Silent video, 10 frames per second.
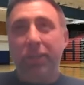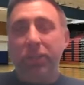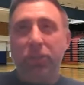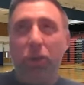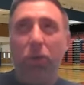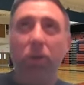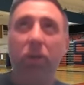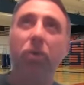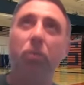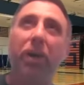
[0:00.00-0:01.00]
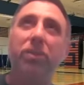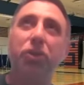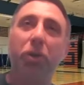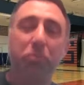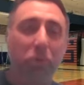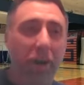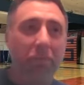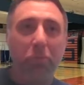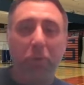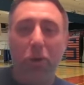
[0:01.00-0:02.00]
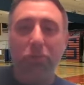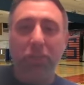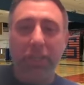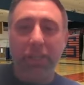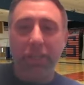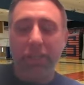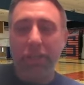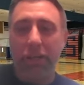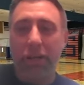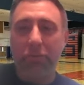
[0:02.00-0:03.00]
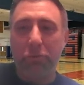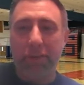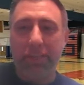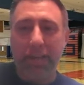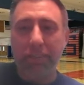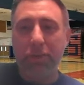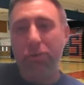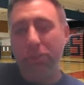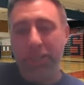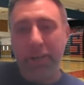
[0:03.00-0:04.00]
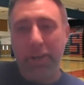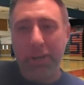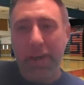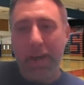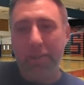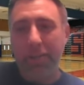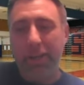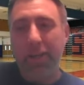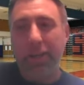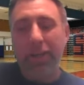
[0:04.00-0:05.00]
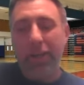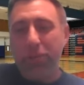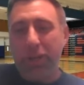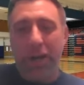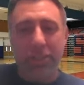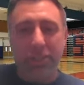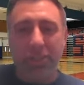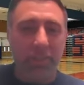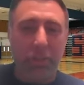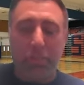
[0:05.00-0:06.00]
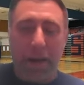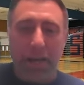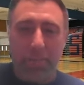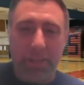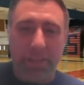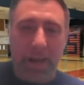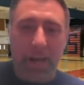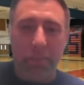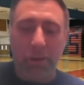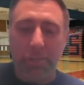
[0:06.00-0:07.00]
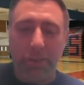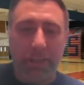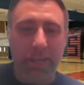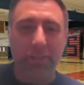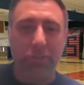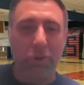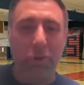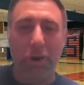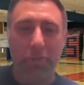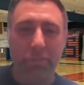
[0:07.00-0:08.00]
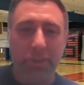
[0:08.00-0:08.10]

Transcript: So when I took a break from coaching, from my days coaching at Lebanon Catholic, it was kind of just to sit back and be dad and watch my kids grow up